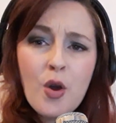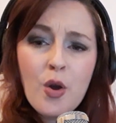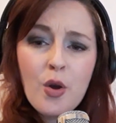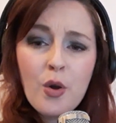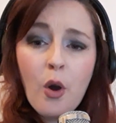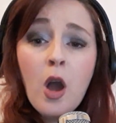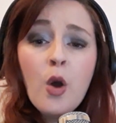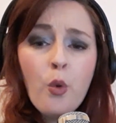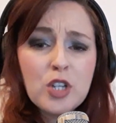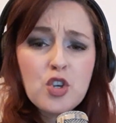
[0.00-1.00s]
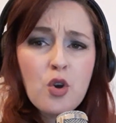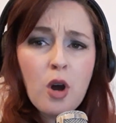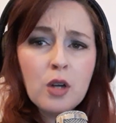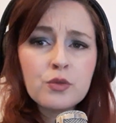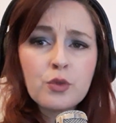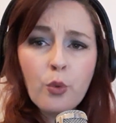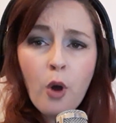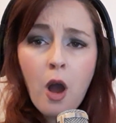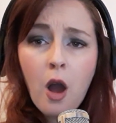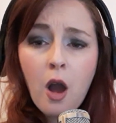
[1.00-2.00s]
You, what do you want the
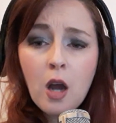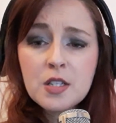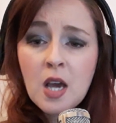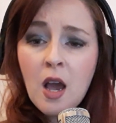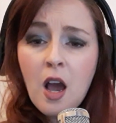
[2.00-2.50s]
world?